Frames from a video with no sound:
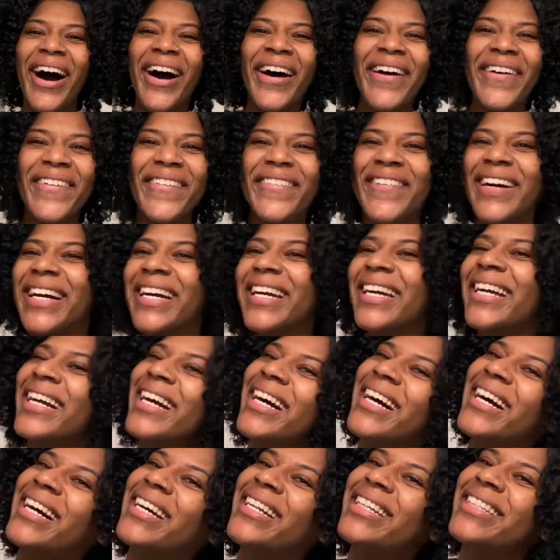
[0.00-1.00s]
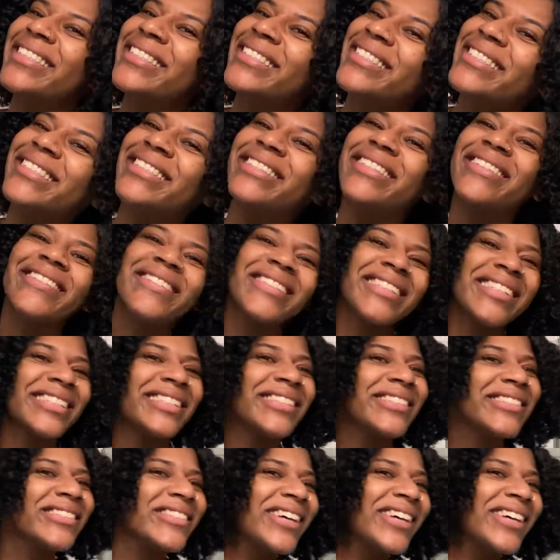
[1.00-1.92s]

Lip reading: Oh my God, this is so cute.